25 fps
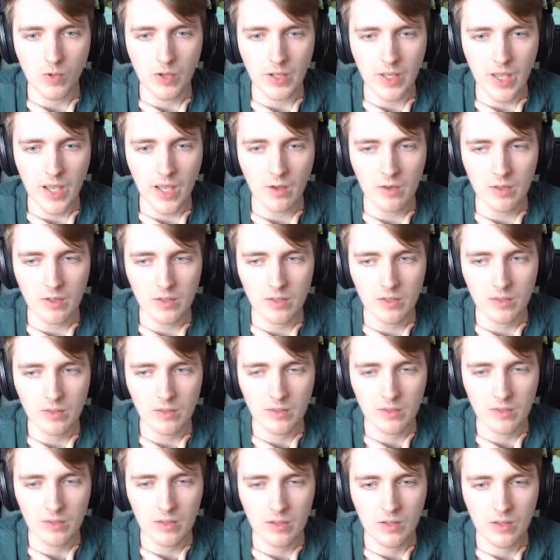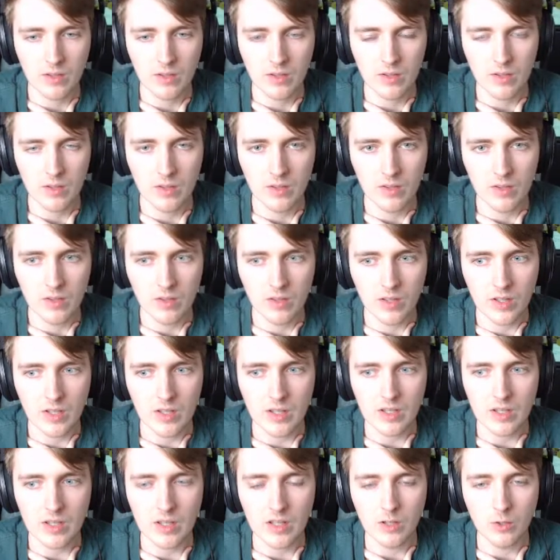counter,
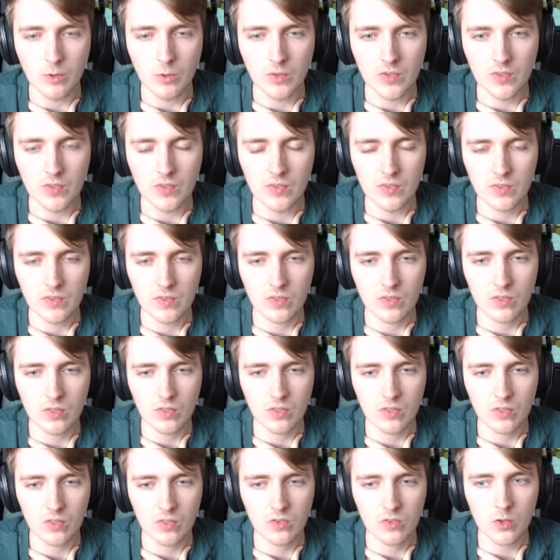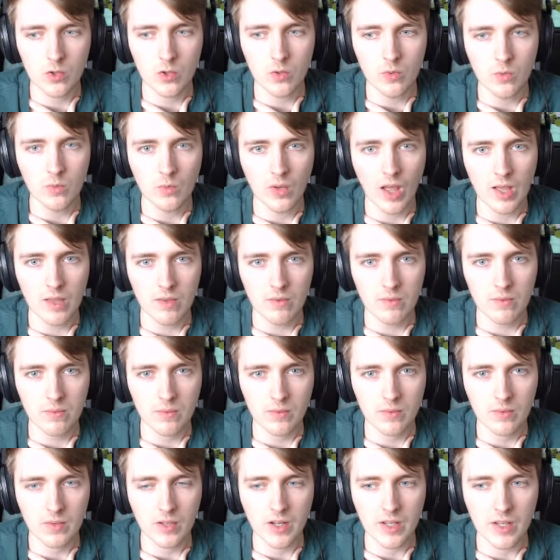and he loses 2 life,
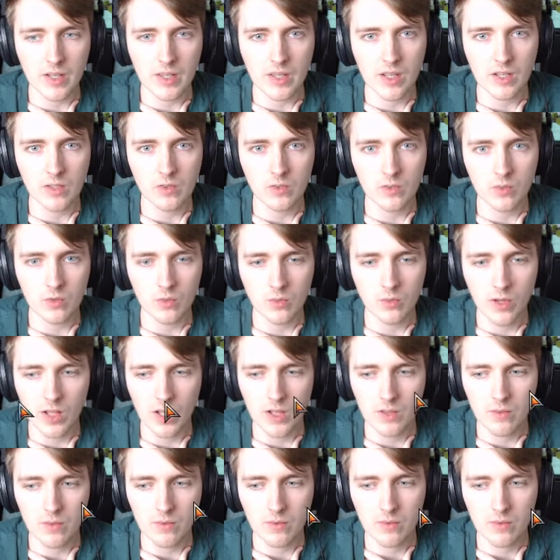and I gain 2 life.